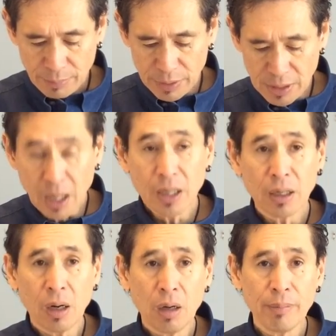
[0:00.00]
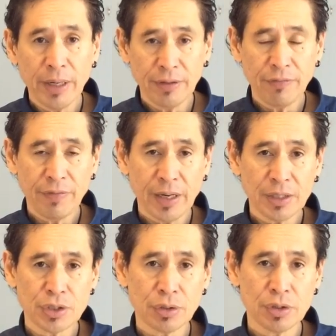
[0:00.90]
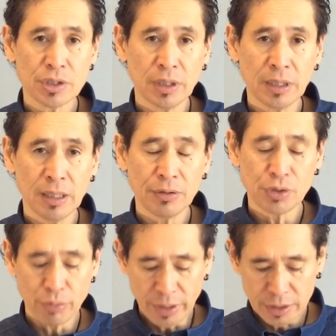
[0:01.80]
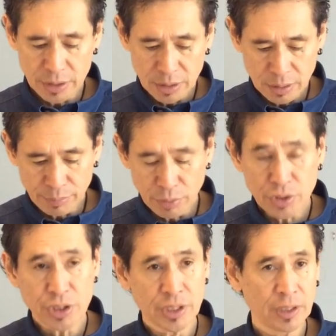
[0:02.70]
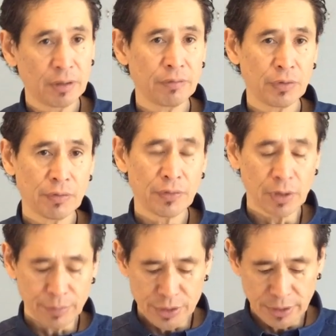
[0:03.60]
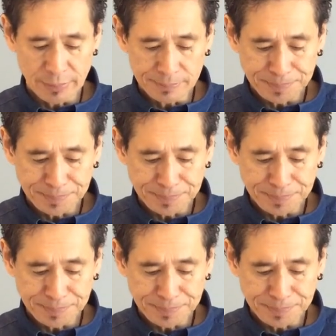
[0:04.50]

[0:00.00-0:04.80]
But not all manufacturers allow direct purchasing for the pharmacy.